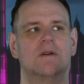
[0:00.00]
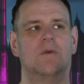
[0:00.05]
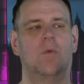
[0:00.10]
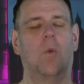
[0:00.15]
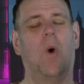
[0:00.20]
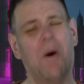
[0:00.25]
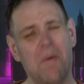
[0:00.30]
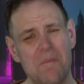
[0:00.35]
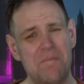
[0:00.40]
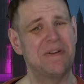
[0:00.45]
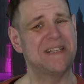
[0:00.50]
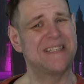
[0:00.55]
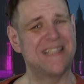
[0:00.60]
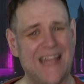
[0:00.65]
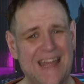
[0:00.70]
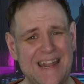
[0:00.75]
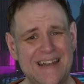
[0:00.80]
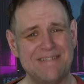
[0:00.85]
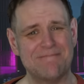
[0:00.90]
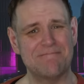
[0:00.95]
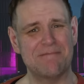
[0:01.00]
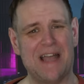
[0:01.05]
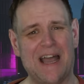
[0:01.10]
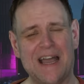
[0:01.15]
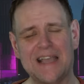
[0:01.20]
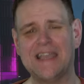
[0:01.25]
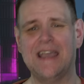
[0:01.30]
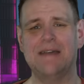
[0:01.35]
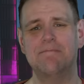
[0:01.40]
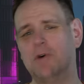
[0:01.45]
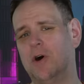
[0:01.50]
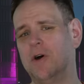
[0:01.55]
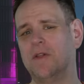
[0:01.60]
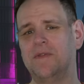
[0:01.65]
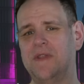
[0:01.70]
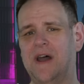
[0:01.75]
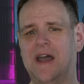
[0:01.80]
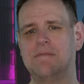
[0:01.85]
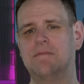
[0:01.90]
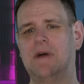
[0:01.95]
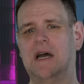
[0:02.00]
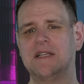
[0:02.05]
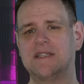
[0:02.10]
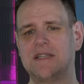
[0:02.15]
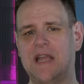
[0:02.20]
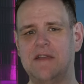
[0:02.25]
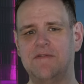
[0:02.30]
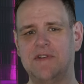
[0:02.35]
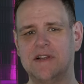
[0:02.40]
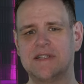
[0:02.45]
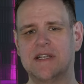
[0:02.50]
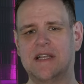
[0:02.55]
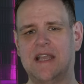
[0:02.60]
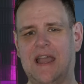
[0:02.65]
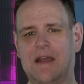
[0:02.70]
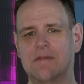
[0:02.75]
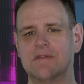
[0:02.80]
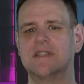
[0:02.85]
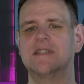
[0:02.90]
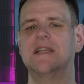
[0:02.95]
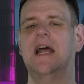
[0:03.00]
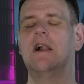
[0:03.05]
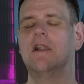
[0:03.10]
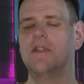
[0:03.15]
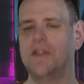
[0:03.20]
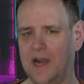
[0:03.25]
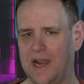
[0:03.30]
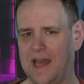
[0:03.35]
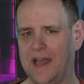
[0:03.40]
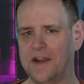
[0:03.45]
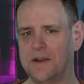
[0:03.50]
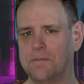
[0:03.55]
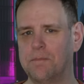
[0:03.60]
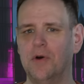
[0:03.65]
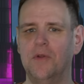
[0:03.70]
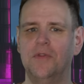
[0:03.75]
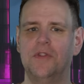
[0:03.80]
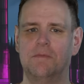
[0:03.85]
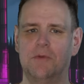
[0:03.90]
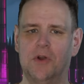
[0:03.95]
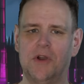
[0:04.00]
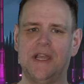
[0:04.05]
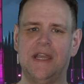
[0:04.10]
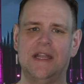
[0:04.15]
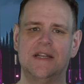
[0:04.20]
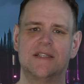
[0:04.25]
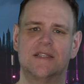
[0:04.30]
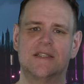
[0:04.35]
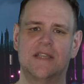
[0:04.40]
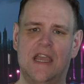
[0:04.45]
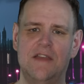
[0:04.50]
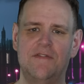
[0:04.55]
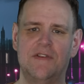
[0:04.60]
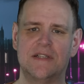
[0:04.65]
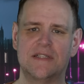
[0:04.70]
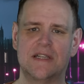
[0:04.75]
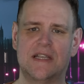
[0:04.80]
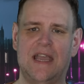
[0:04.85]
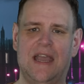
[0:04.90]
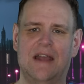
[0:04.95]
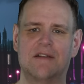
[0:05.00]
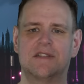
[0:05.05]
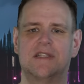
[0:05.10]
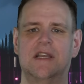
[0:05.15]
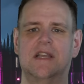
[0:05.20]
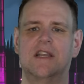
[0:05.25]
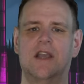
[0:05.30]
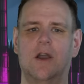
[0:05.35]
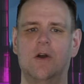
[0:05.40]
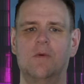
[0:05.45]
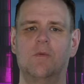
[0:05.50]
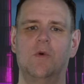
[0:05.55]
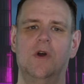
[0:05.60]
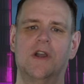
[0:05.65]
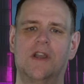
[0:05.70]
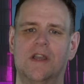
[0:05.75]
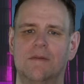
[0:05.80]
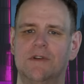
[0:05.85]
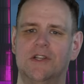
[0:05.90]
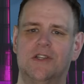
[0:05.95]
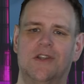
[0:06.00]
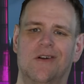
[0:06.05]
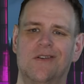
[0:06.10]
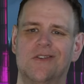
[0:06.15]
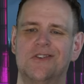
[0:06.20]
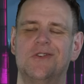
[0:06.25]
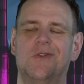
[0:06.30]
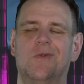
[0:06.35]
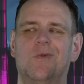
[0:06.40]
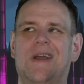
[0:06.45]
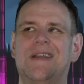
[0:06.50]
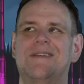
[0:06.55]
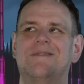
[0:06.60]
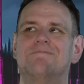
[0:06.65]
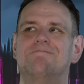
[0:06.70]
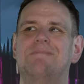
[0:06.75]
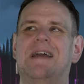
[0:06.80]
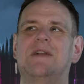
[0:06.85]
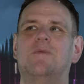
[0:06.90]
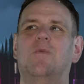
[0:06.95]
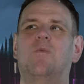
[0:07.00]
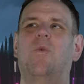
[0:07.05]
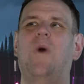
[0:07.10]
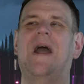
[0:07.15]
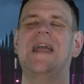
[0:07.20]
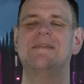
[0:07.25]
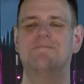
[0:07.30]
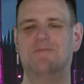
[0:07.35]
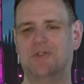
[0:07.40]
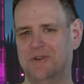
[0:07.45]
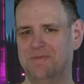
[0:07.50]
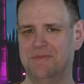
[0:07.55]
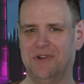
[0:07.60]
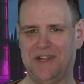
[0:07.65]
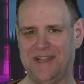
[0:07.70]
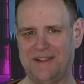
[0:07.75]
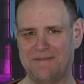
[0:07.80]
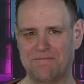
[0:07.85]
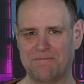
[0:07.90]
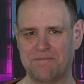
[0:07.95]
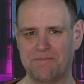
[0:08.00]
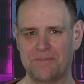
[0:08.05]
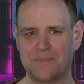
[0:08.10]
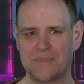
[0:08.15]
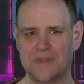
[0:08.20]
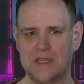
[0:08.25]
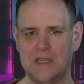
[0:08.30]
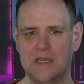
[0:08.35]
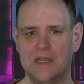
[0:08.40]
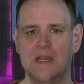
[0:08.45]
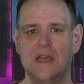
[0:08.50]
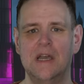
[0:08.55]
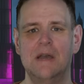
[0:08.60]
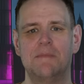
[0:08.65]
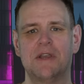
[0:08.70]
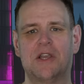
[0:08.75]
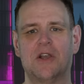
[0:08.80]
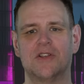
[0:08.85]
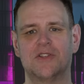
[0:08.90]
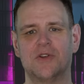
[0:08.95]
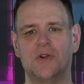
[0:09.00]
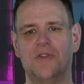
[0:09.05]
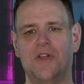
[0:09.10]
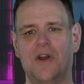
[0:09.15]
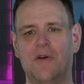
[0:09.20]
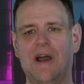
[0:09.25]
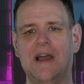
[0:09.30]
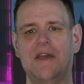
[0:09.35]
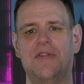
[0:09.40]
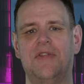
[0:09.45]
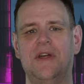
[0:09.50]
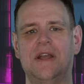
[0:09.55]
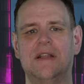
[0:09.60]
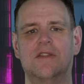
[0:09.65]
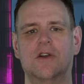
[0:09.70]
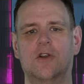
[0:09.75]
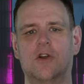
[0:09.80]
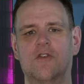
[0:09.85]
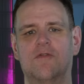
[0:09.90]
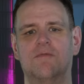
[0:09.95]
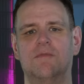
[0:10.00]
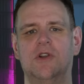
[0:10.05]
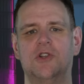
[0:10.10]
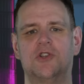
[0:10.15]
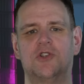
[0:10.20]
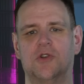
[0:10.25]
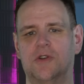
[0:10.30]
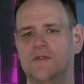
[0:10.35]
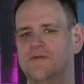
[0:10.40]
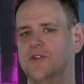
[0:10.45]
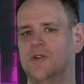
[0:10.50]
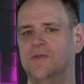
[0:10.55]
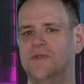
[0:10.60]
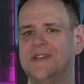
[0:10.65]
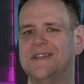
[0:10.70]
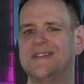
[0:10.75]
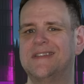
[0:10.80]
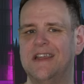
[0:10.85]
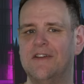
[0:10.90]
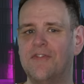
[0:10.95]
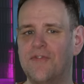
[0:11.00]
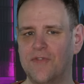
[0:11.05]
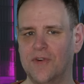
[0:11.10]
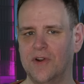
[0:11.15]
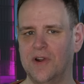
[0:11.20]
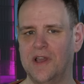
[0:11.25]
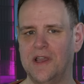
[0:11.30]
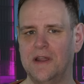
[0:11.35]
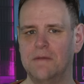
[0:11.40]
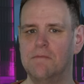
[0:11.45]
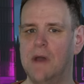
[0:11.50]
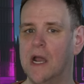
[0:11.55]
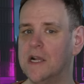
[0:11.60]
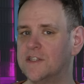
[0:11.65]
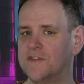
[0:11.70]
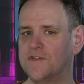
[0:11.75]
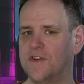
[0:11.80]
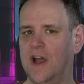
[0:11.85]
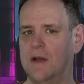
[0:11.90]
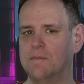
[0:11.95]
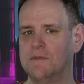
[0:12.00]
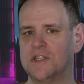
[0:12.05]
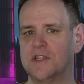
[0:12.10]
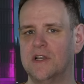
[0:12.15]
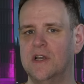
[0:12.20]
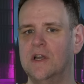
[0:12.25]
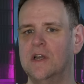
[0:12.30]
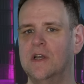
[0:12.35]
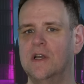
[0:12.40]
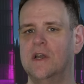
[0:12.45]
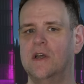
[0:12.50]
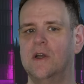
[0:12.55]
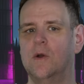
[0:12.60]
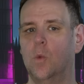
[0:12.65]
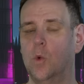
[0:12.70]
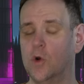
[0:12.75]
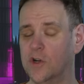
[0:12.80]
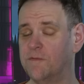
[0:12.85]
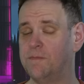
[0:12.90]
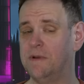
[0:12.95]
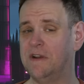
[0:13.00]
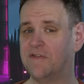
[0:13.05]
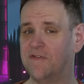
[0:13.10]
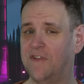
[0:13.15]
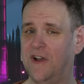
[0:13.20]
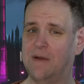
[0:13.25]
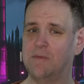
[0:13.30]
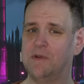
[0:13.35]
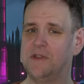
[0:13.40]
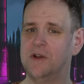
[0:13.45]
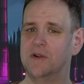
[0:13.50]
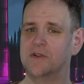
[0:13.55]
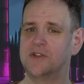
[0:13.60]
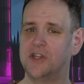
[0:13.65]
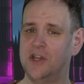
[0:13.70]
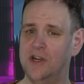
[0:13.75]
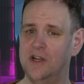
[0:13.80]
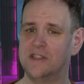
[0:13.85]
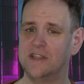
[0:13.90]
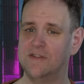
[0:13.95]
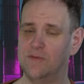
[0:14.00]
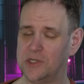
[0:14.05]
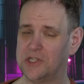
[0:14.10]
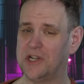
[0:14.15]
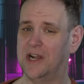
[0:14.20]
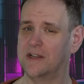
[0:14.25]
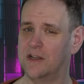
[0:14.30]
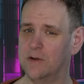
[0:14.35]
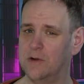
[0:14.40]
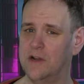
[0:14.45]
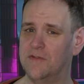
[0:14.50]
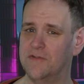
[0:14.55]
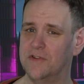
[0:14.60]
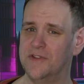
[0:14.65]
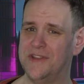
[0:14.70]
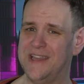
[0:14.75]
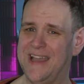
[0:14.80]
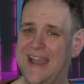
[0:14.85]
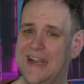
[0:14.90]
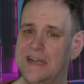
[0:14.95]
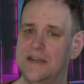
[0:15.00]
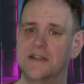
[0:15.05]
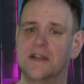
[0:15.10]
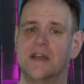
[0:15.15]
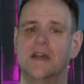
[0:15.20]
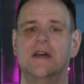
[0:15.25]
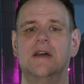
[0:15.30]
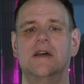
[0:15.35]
one percent? I get more than that in my savings account. Sell the land, put the money into savings accounts, then go and work at McDonald's, you'll make way more money. Because although I think the government should have done this differently, and most farmers would have been fine with the alternative, which I'll go over at the end,